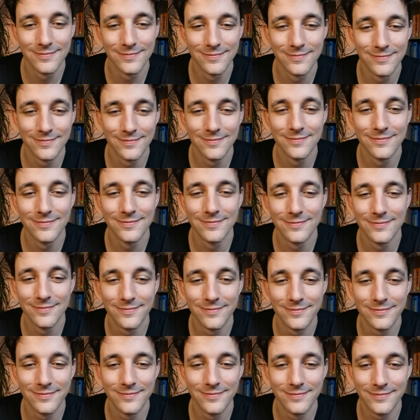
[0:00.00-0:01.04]
That's
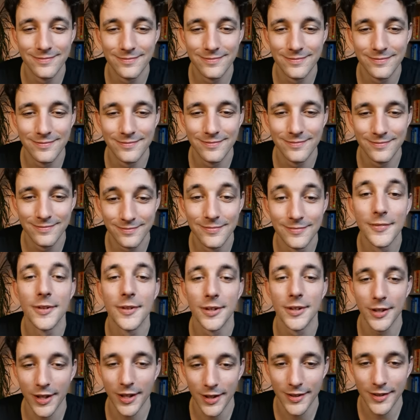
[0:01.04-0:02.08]
great. That's
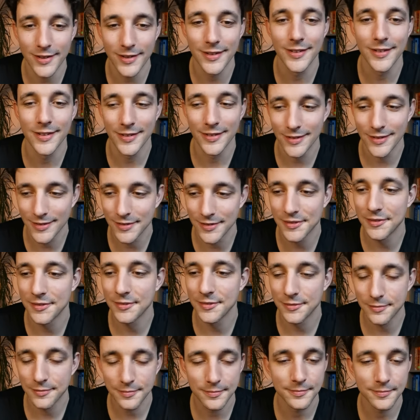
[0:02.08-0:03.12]
absolutely great
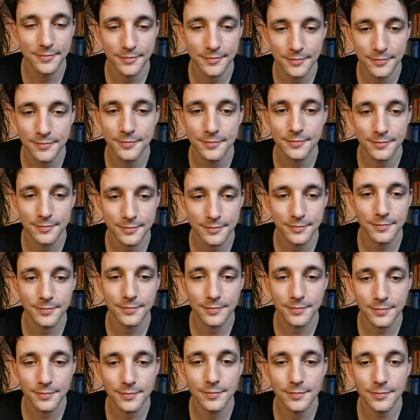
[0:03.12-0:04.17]
that it becomes a full
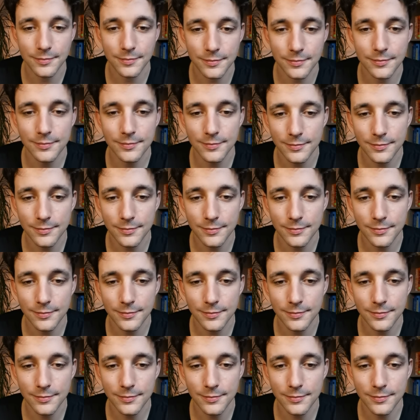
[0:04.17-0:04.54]
time.